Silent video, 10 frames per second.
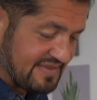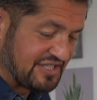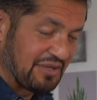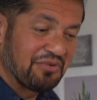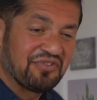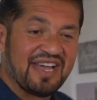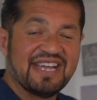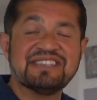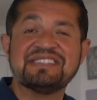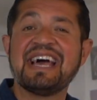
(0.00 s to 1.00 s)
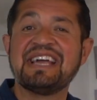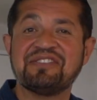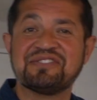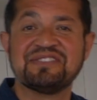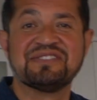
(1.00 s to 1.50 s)
shall we say, taste,
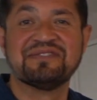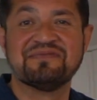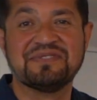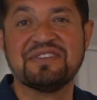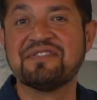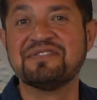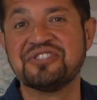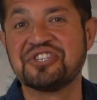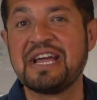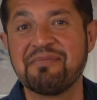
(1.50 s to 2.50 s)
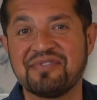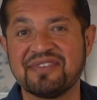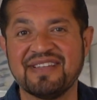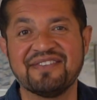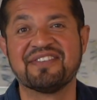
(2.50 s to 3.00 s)
different shapes
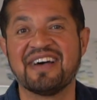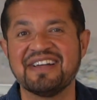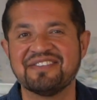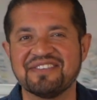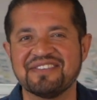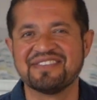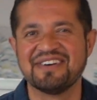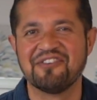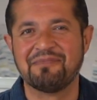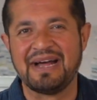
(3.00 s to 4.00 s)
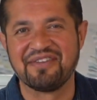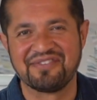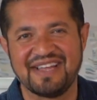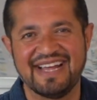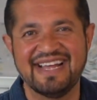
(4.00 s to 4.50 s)
and sizes of
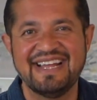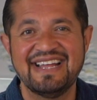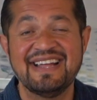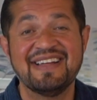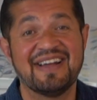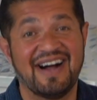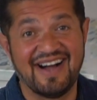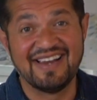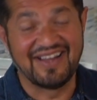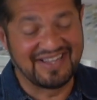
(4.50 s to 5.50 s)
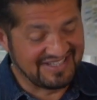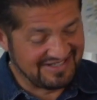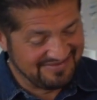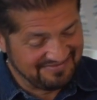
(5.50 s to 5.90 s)
pasta. I like